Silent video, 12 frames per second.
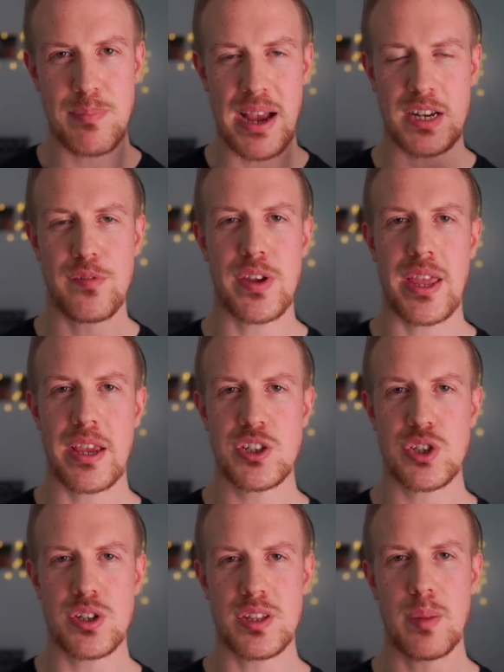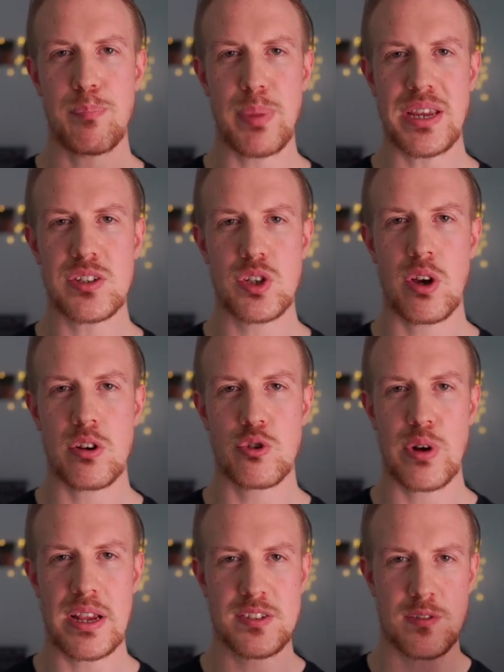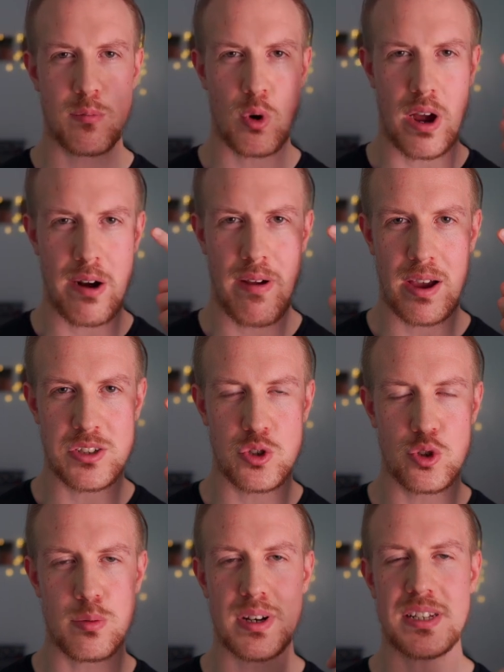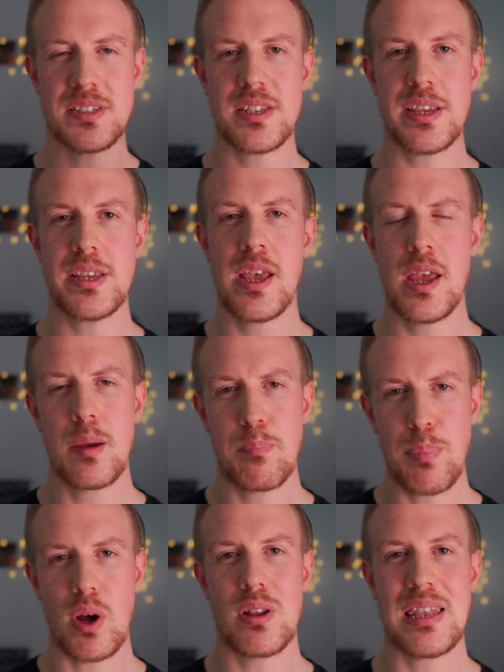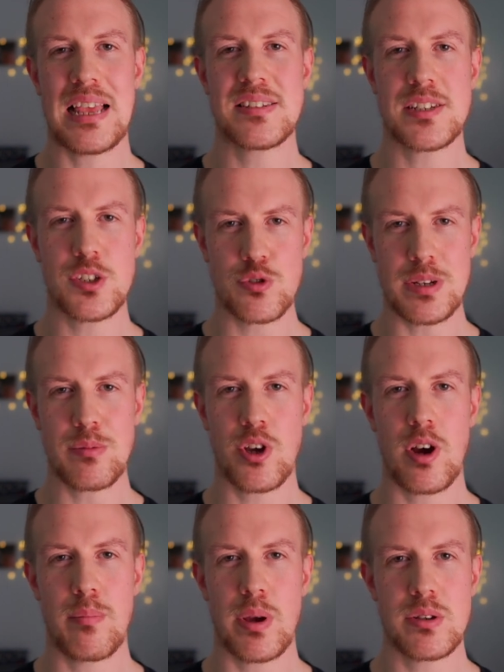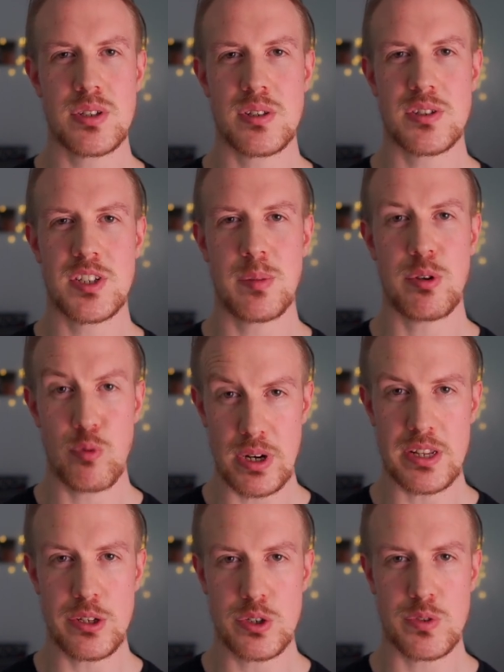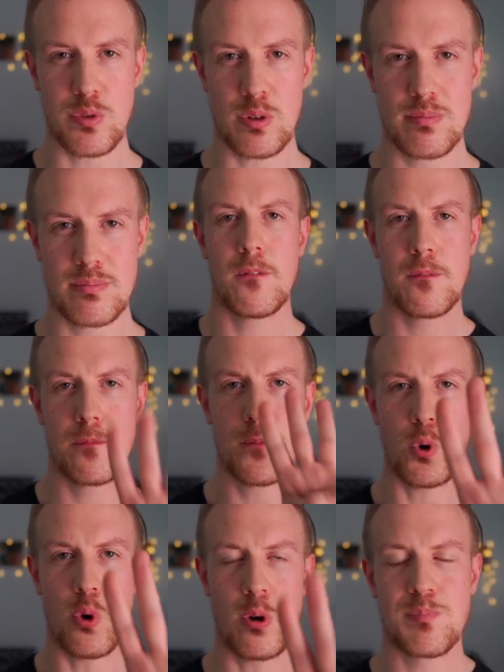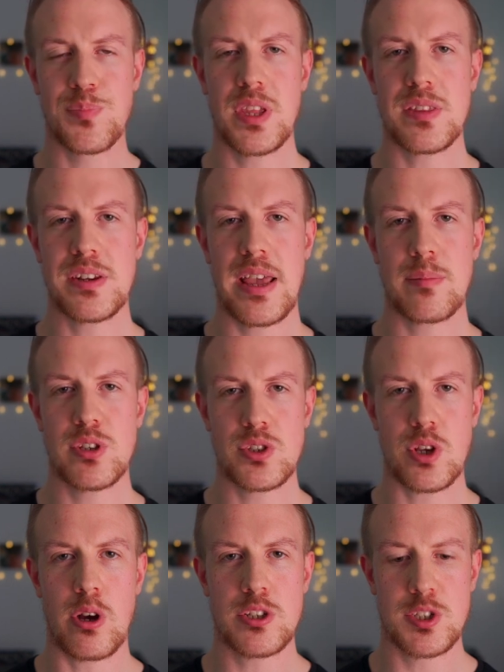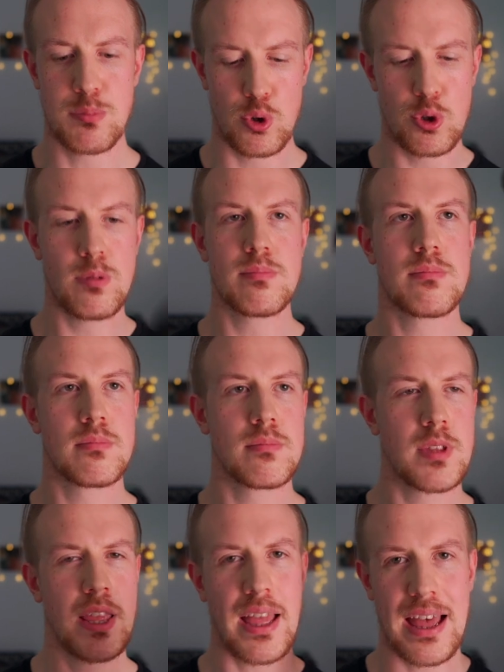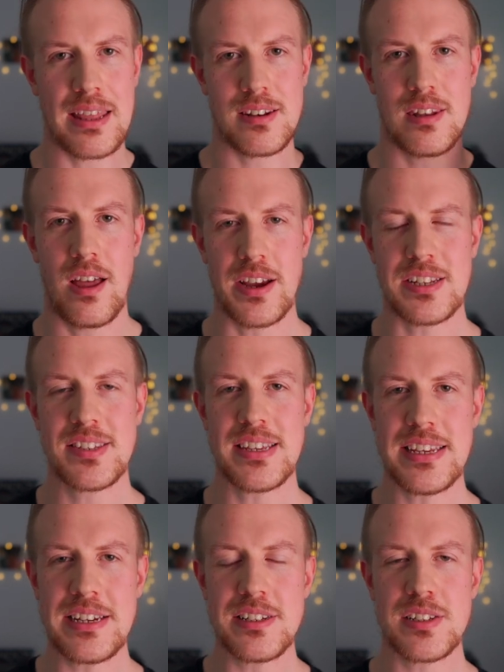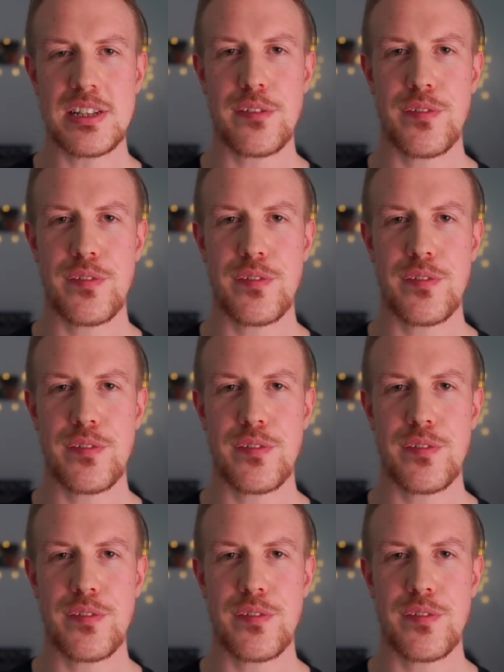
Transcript: magnification and the biggest contrast from what our eyes normally see, but less extreme combos can still be really useful. 4. The adapters are small and light, easily